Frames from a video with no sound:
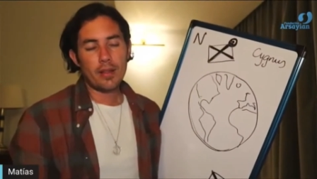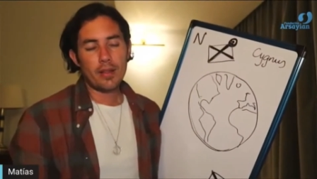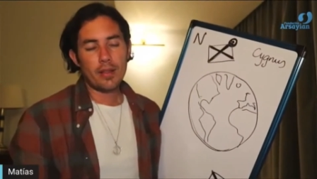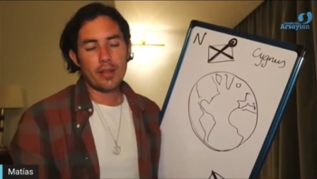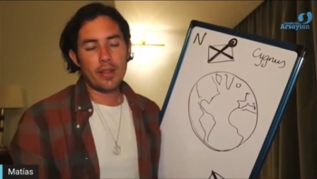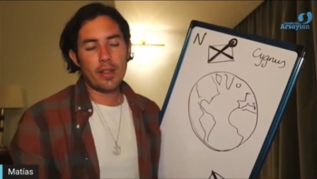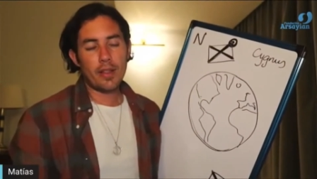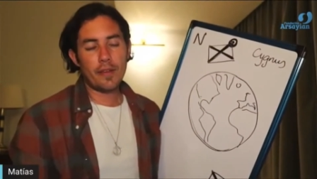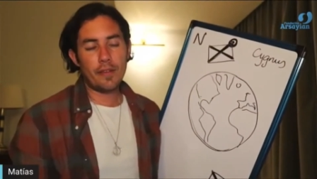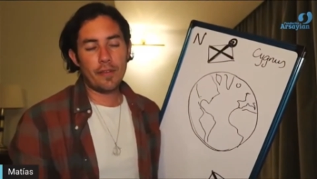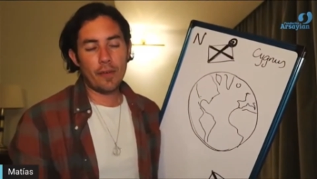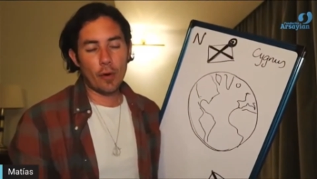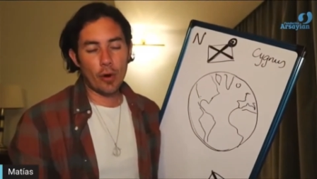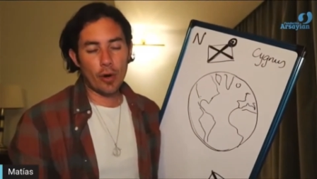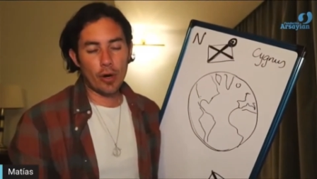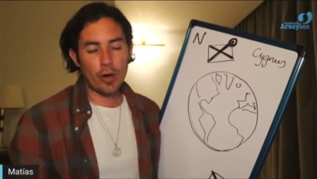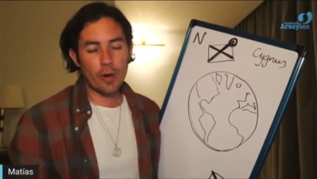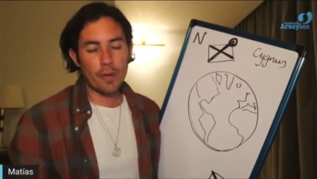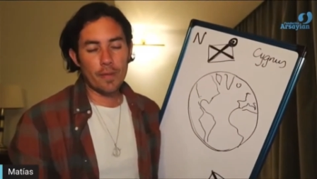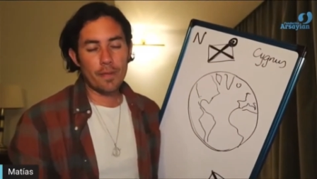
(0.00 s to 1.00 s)
the
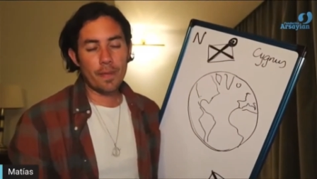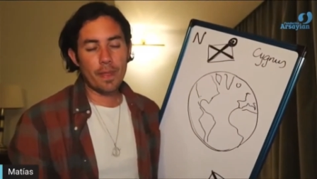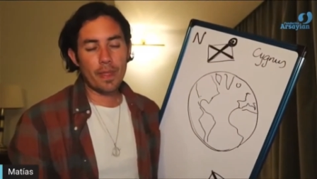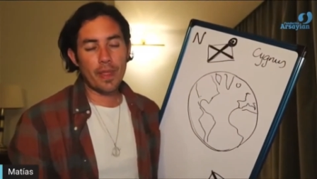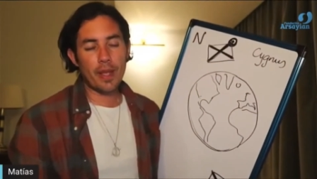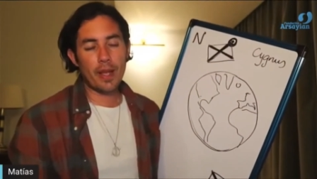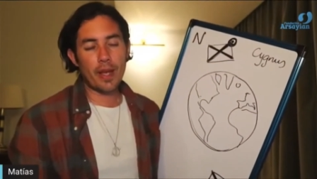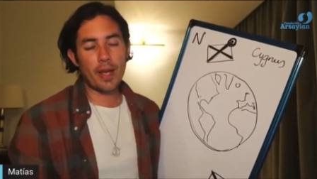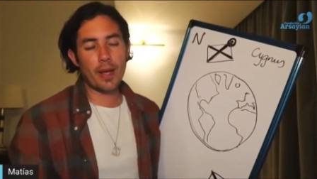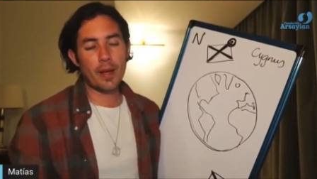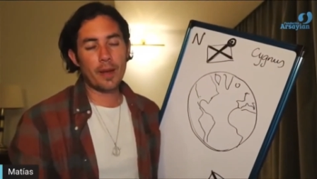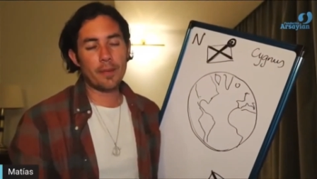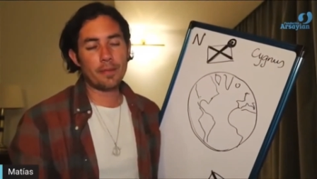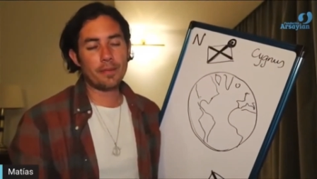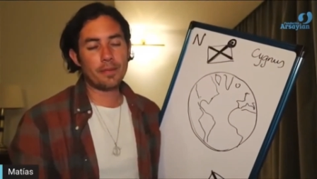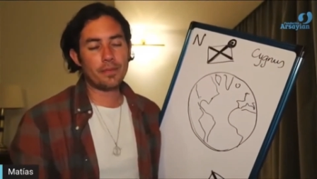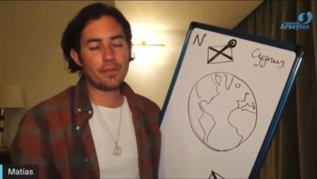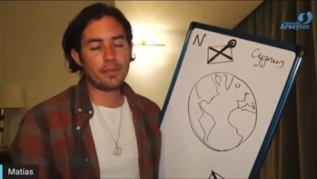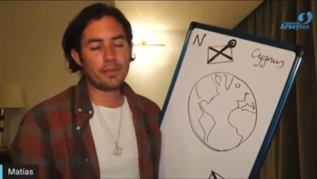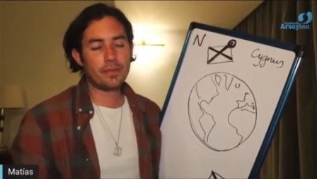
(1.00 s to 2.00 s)
four
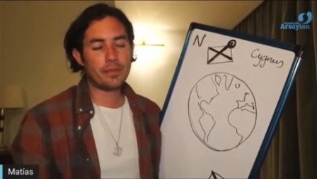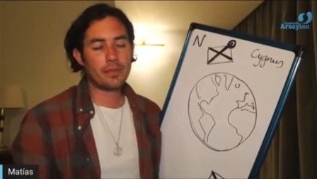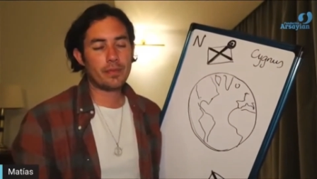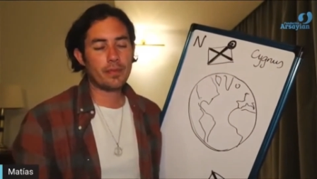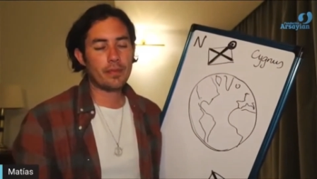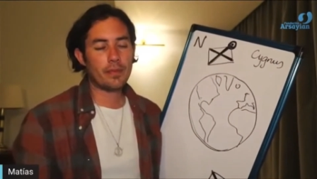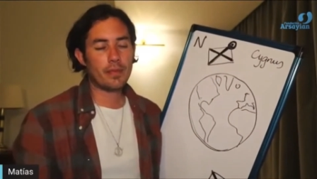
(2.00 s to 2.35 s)
um,